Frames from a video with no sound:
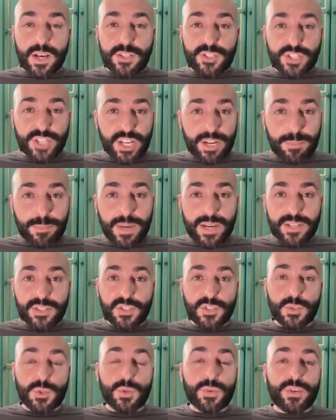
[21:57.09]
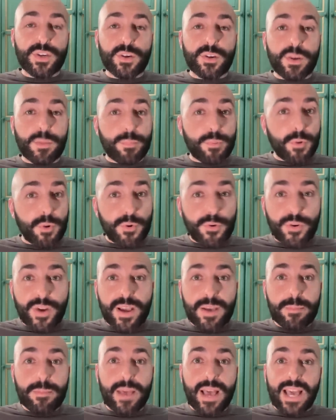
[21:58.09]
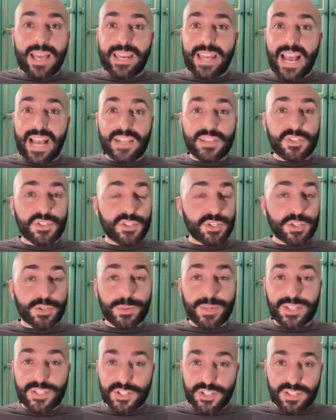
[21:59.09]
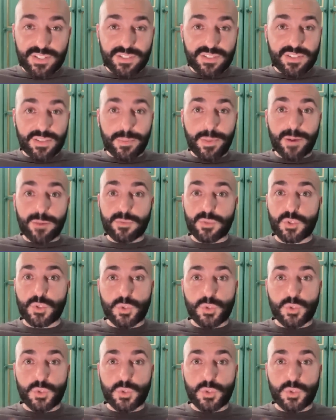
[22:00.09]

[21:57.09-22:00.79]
share my story on a program and answer questions about